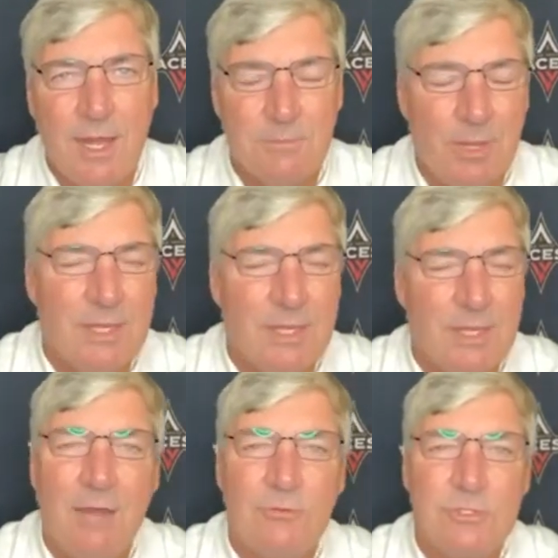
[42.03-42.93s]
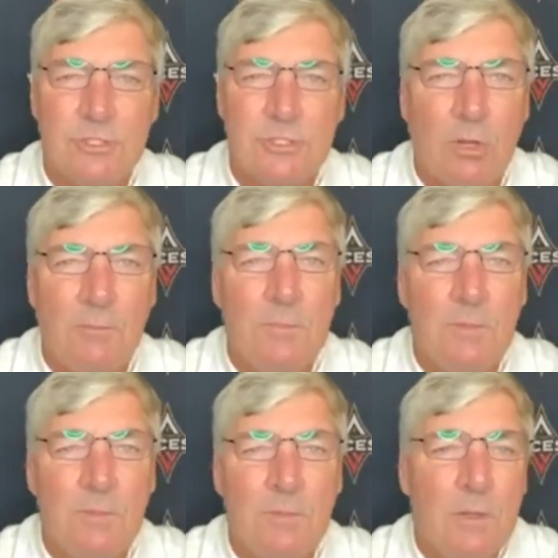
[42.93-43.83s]
I got some playing time for
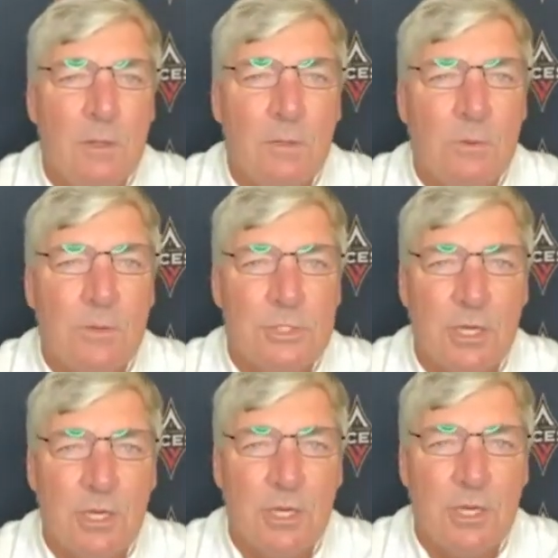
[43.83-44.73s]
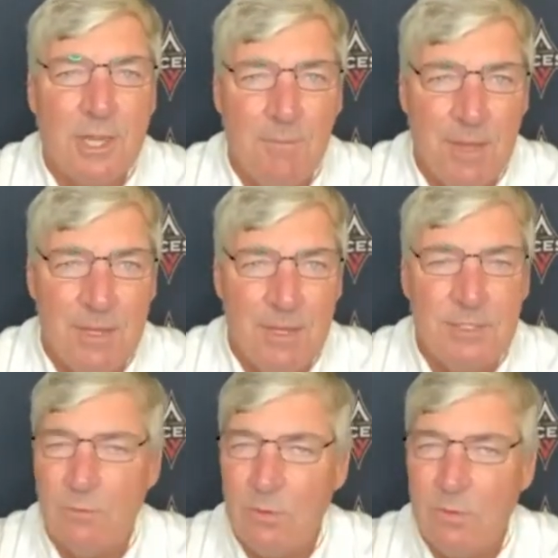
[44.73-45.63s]
Slocum, which uh, she came
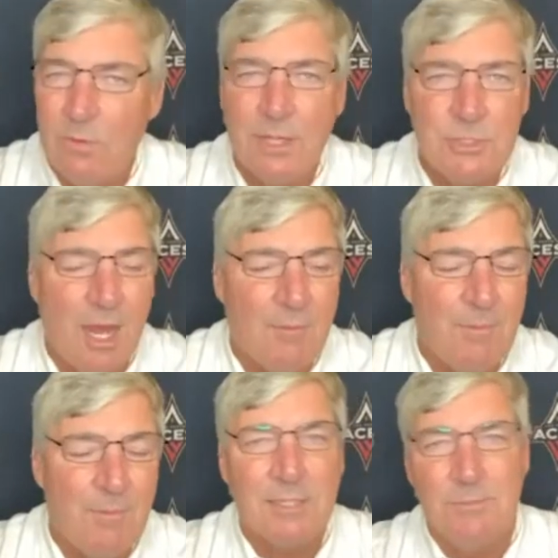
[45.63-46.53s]
in and did a really nice job.